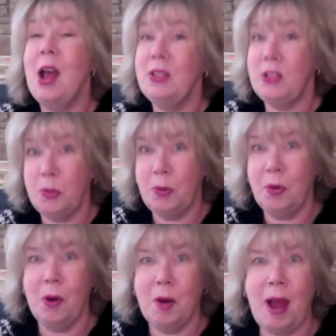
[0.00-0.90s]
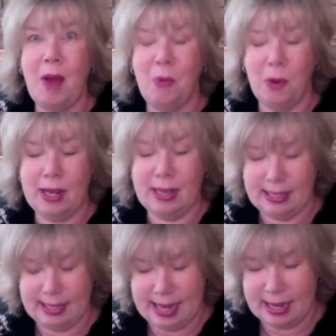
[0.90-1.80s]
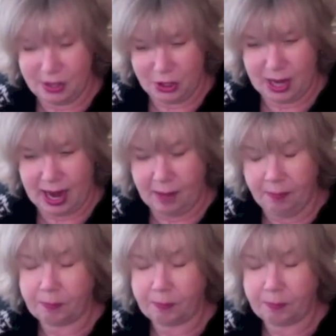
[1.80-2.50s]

super warm. I wore this yesterday.